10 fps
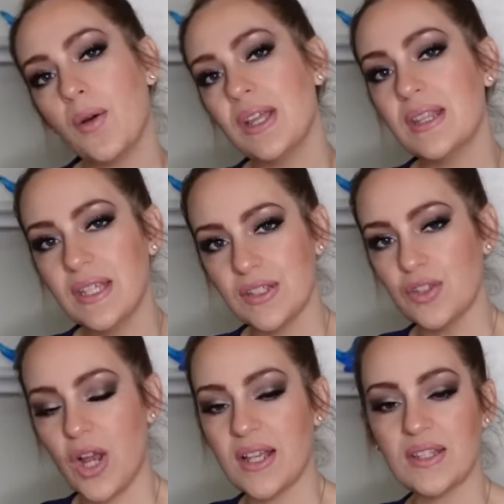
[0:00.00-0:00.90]
in this
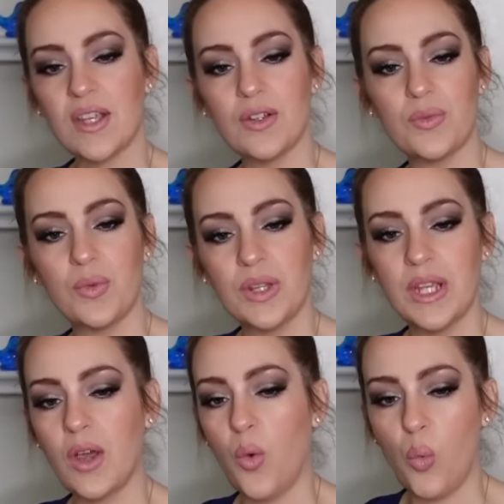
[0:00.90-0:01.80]
dress, there is
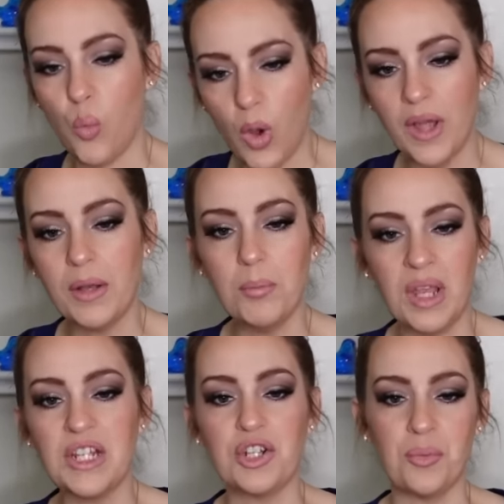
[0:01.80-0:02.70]
really one
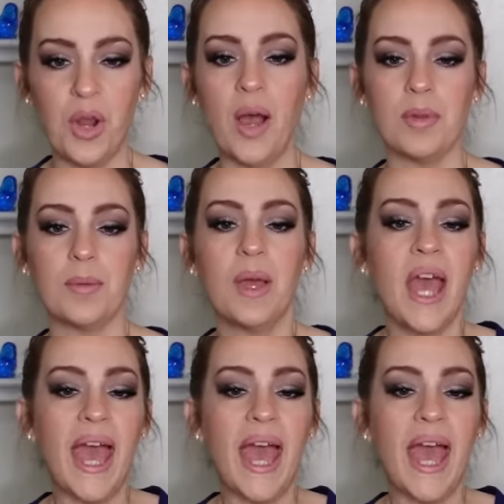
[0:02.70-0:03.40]
major problem